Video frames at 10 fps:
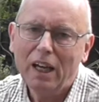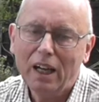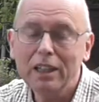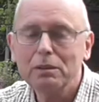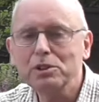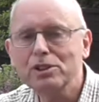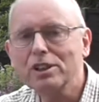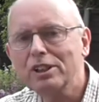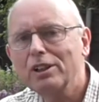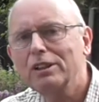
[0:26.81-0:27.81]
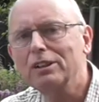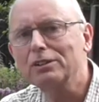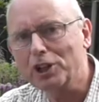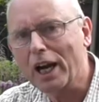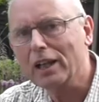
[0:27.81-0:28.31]
and it was the title
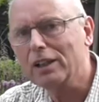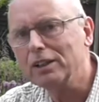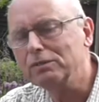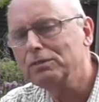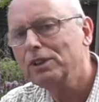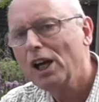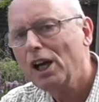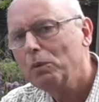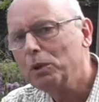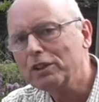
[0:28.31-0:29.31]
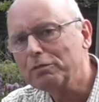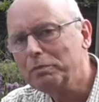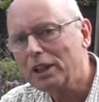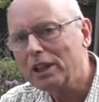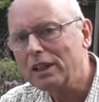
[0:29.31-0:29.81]
track of one of
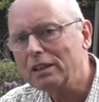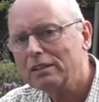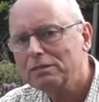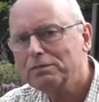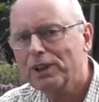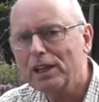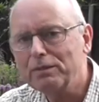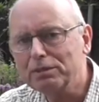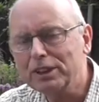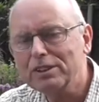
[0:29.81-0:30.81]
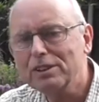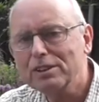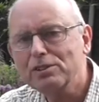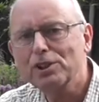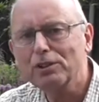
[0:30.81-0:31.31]
my favourite
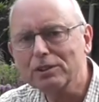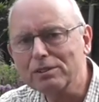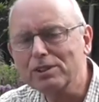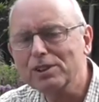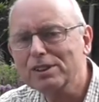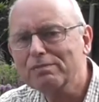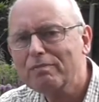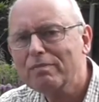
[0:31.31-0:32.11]
songs,